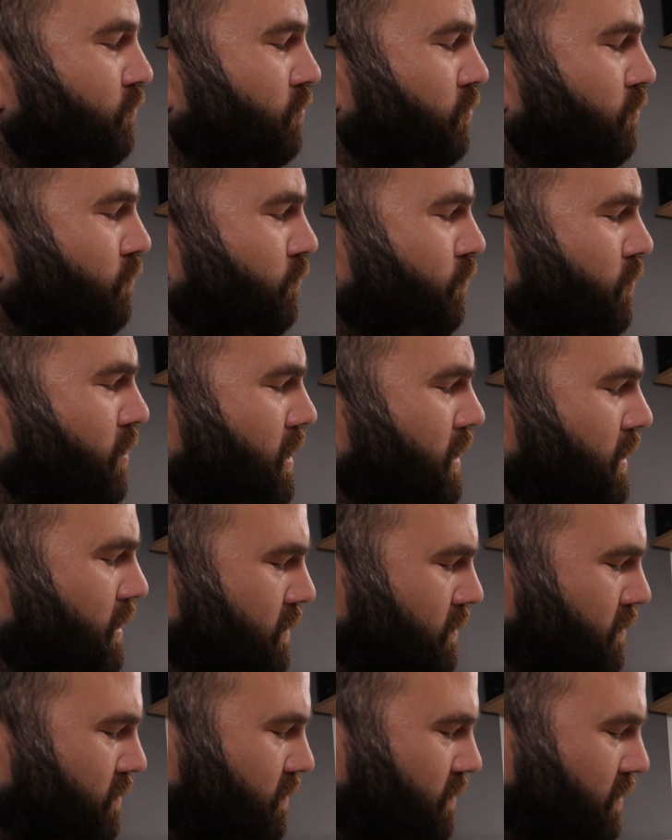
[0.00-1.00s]

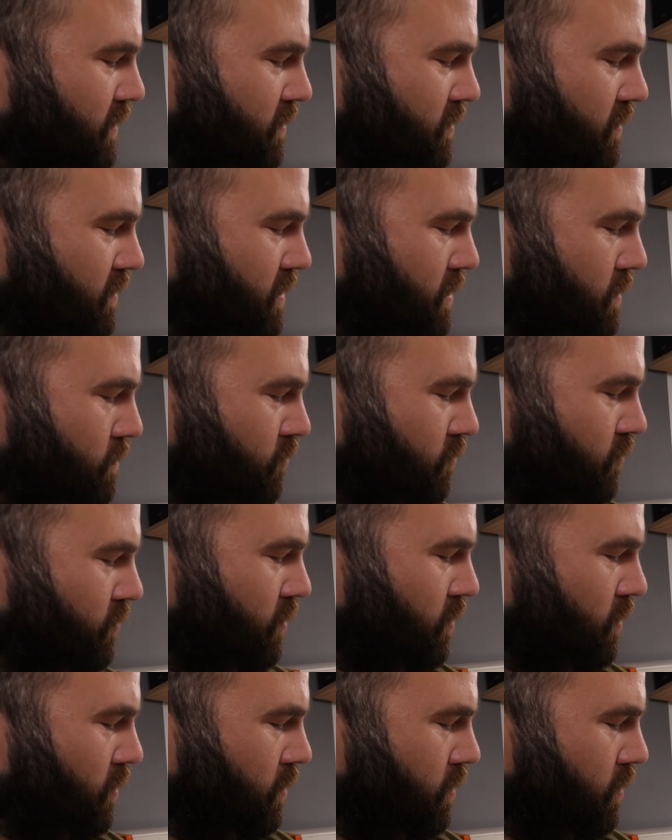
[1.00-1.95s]
surveillance systems.